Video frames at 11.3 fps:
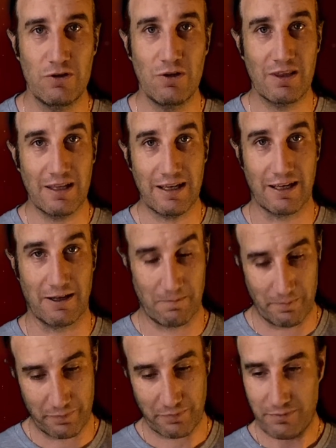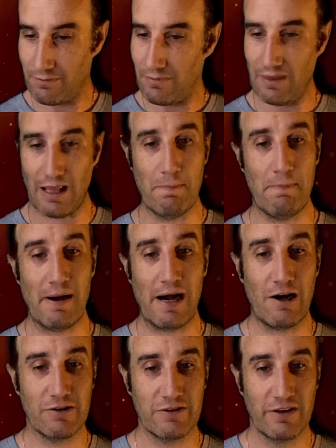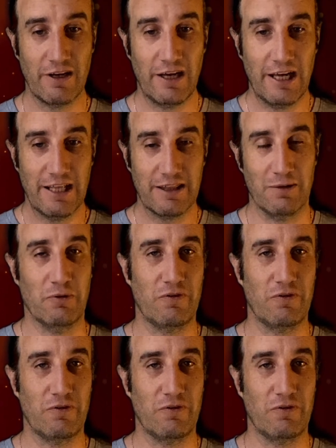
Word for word: do you think about the